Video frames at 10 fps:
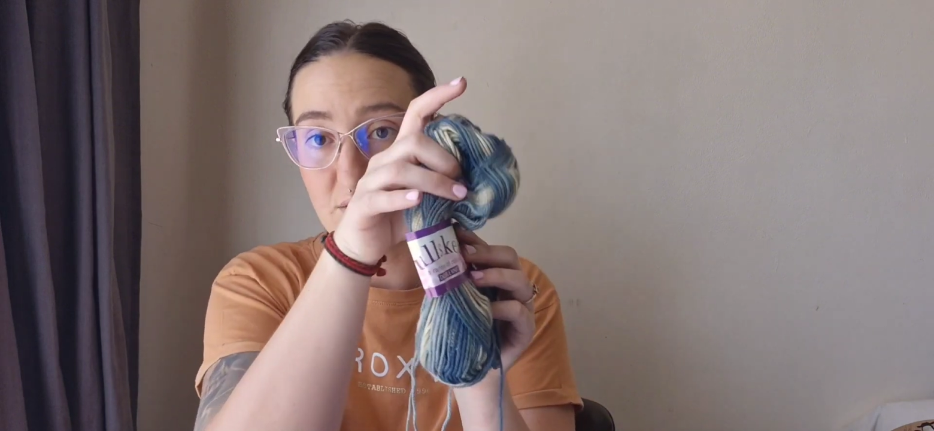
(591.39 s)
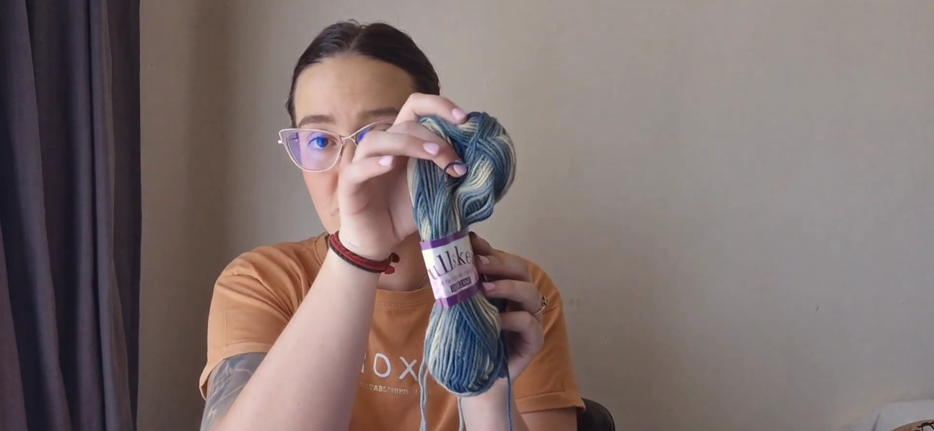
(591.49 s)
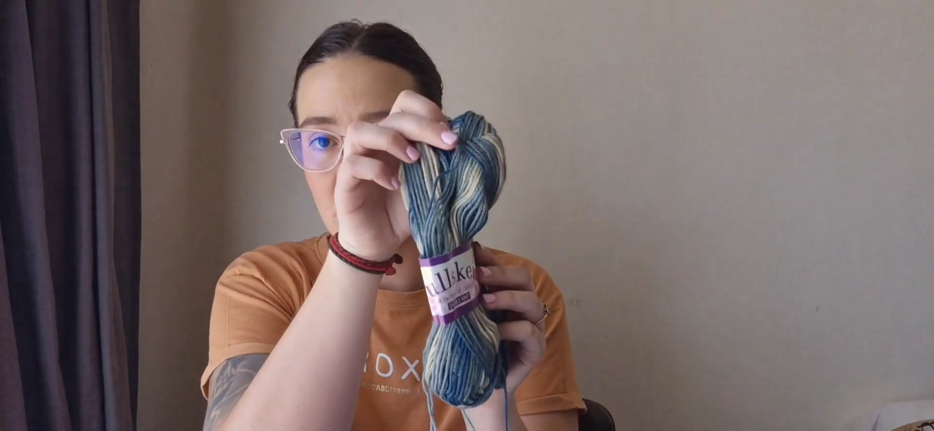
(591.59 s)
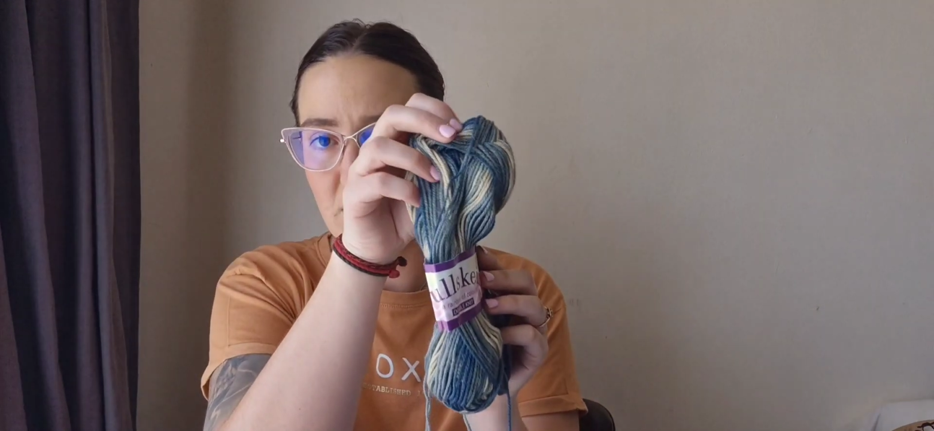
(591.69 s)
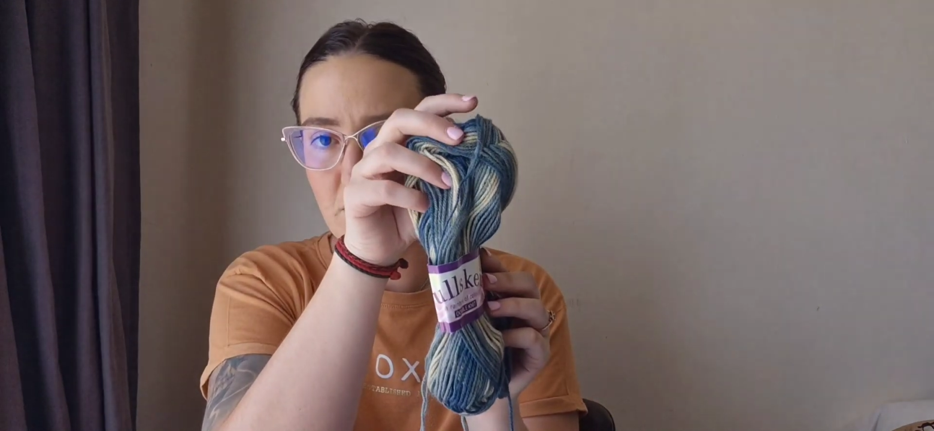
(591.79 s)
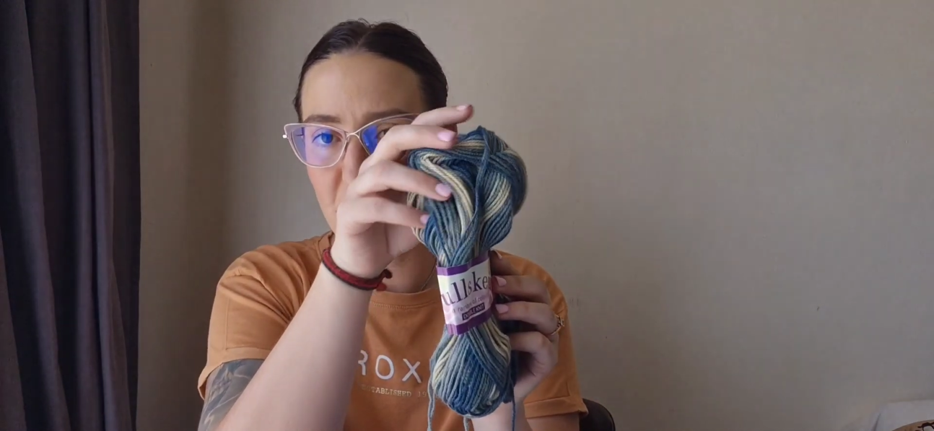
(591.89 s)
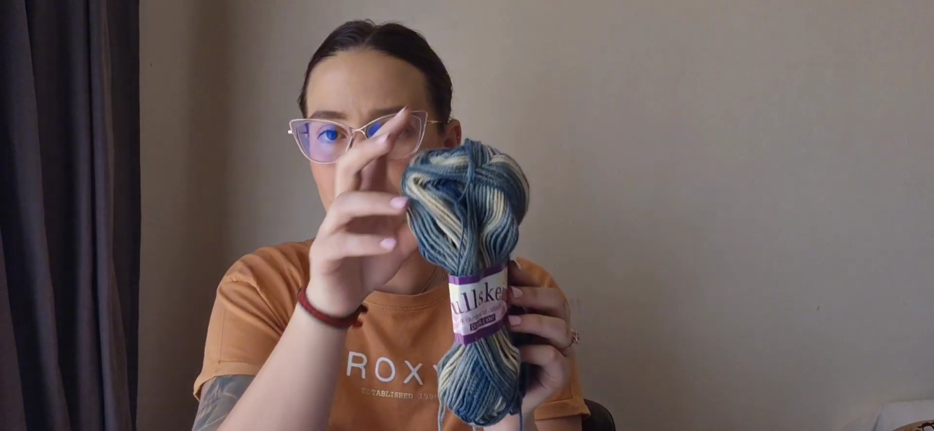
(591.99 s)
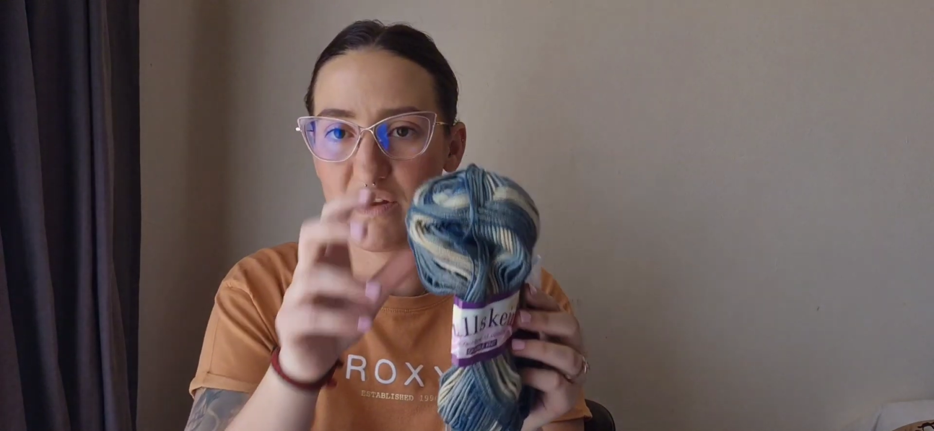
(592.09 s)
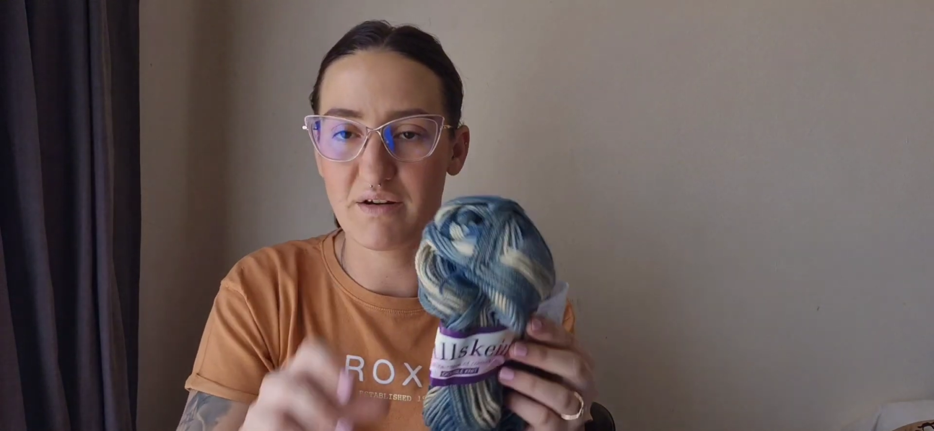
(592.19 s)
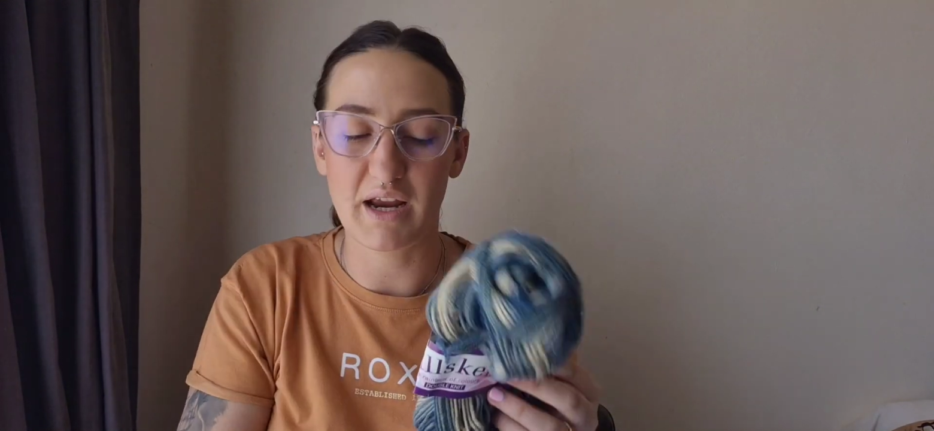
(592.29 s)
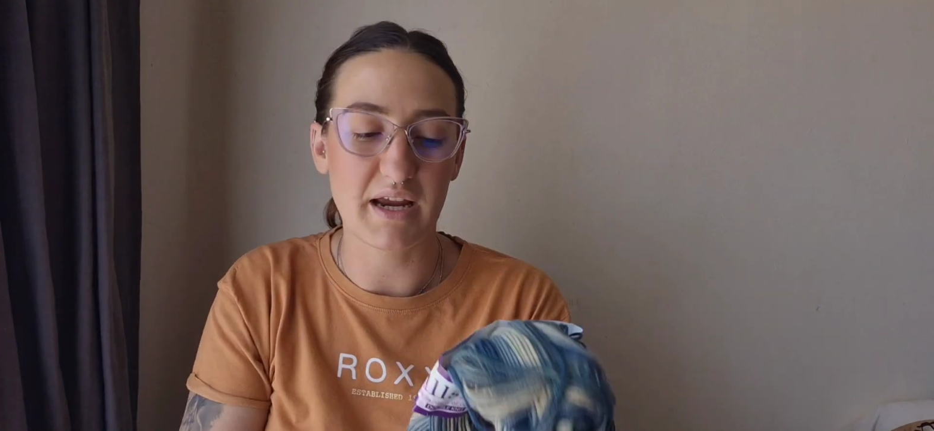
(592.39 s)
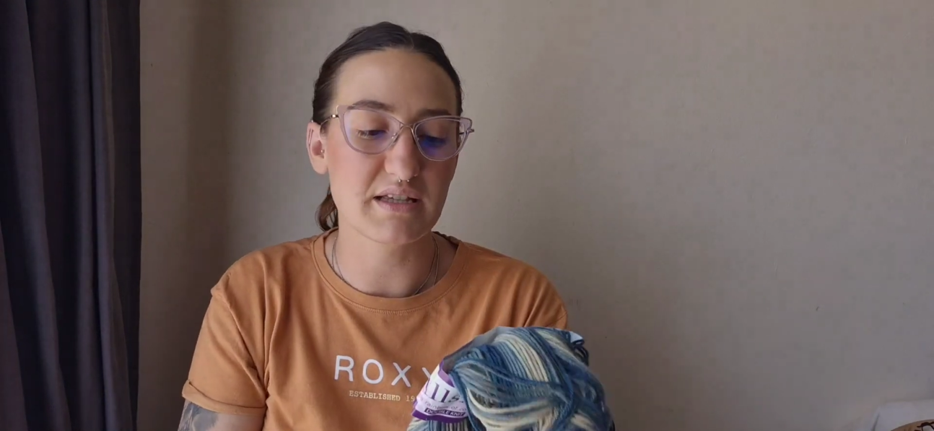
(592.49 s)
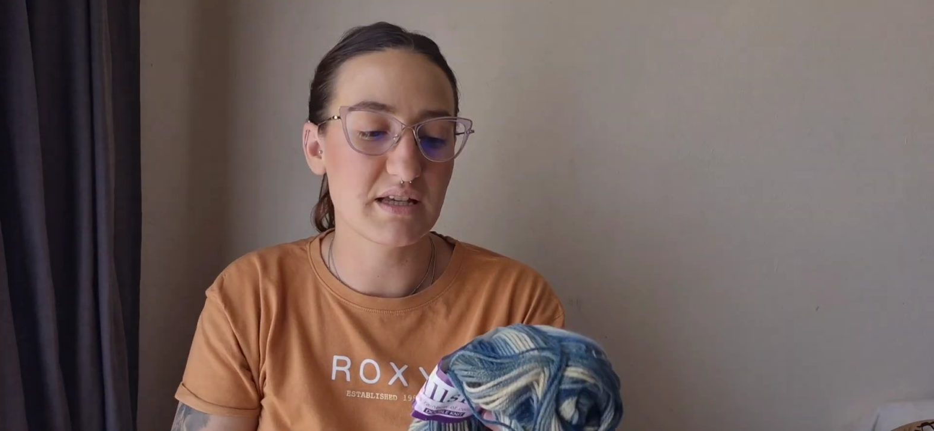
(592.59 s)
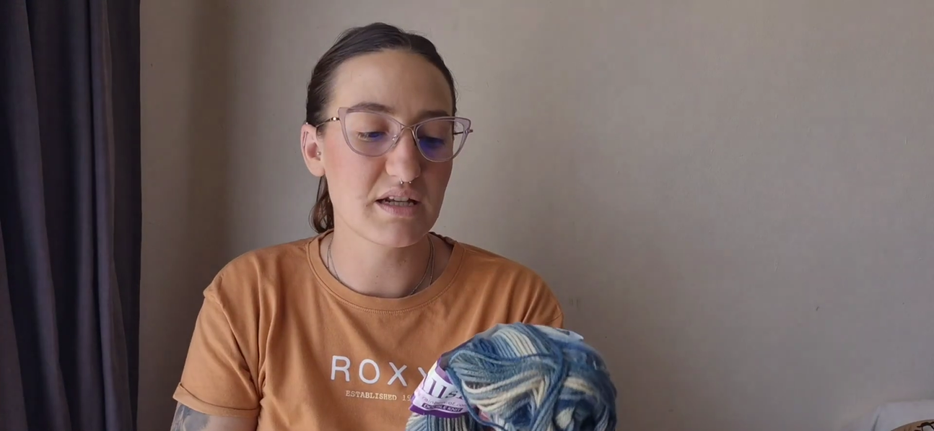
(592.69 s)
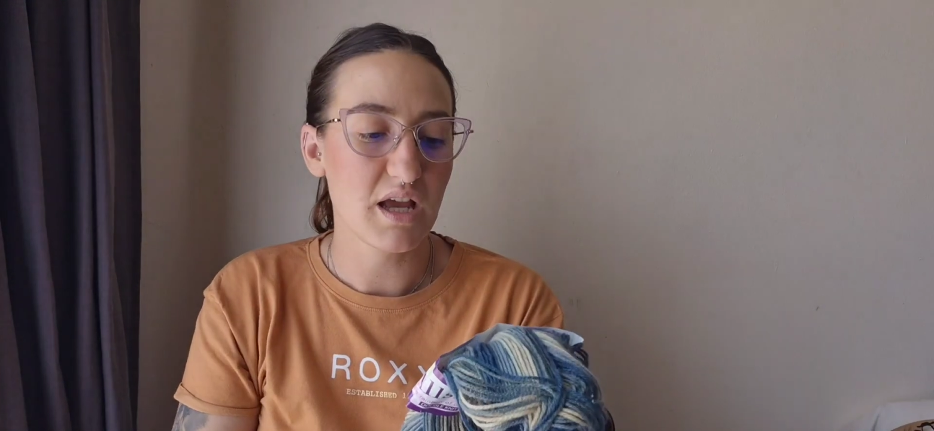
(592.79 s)
It's a little bit
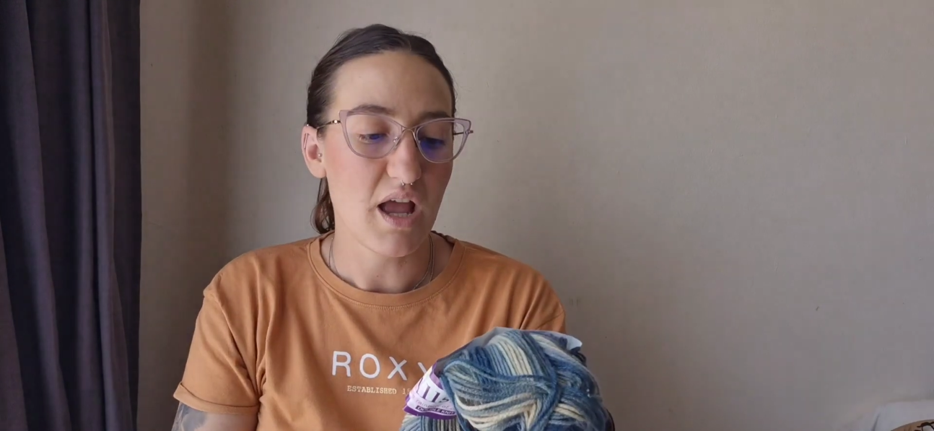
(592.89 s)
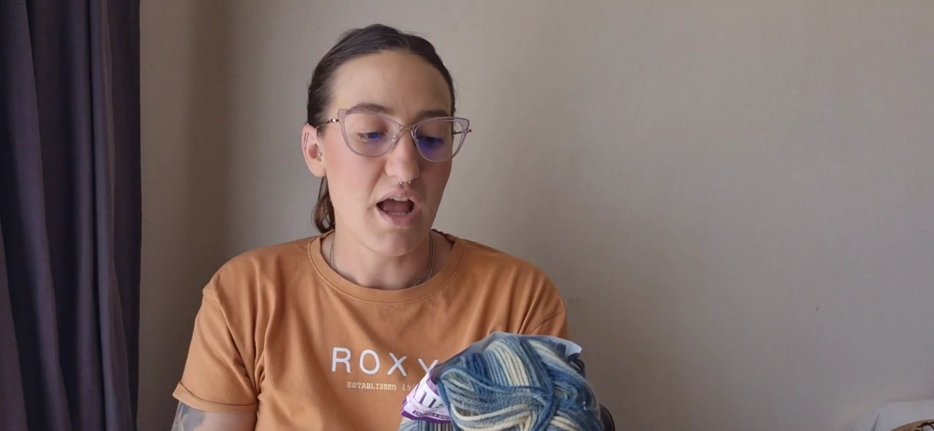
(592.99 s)
variegated.